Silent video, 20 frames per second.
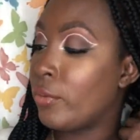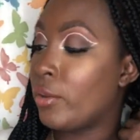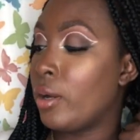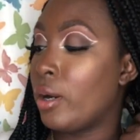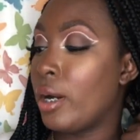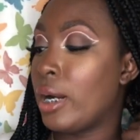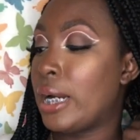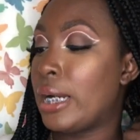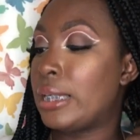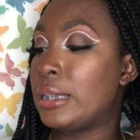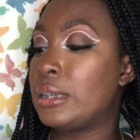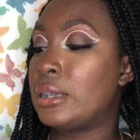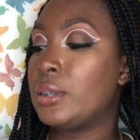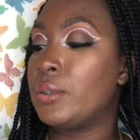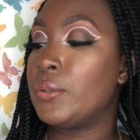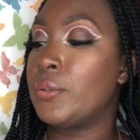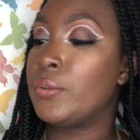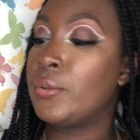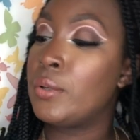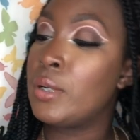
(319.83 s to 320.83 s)
Alright,
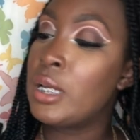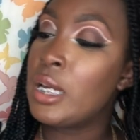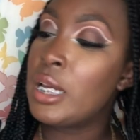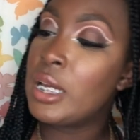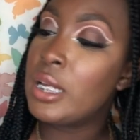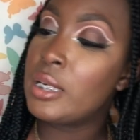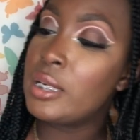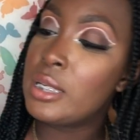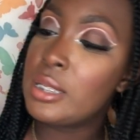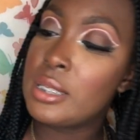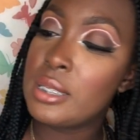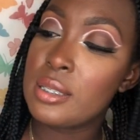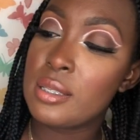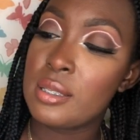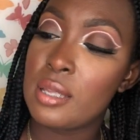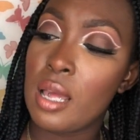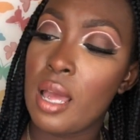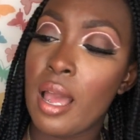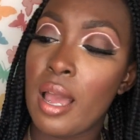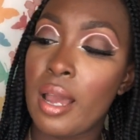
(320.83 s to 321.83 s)
so this is
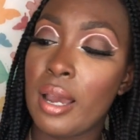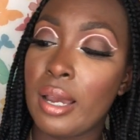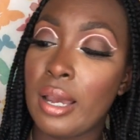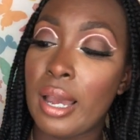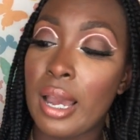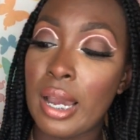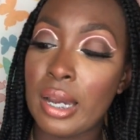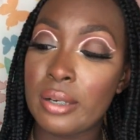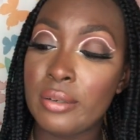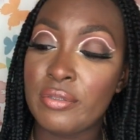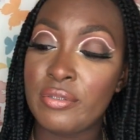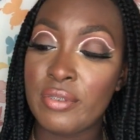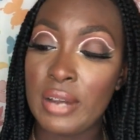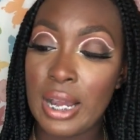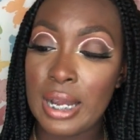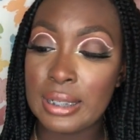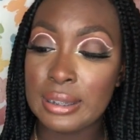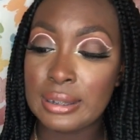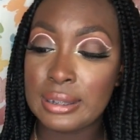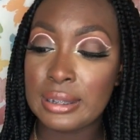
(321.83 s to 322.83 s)
the
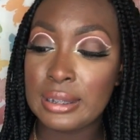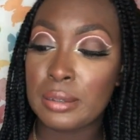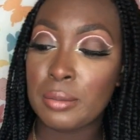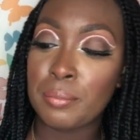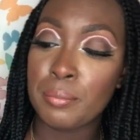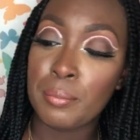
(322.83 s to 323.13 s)
Advanced